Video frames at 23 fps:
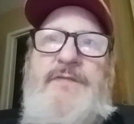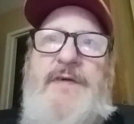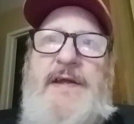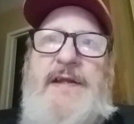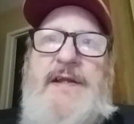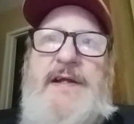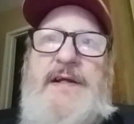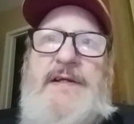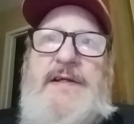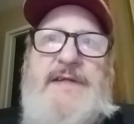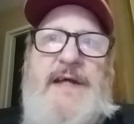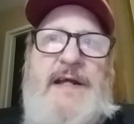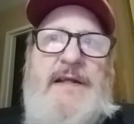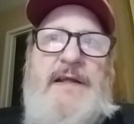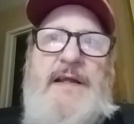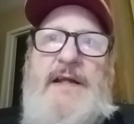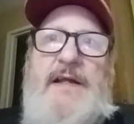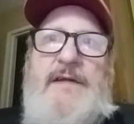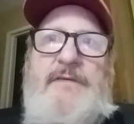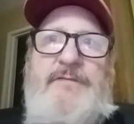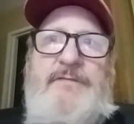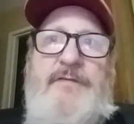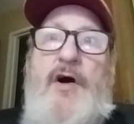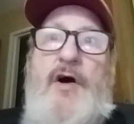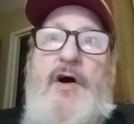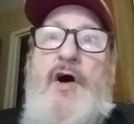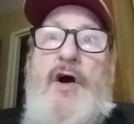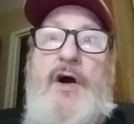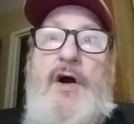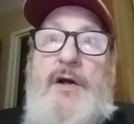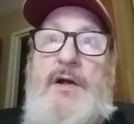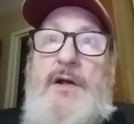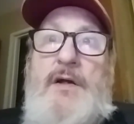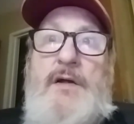Phoenix had a lot of
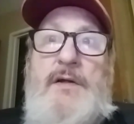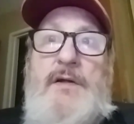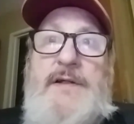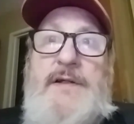fog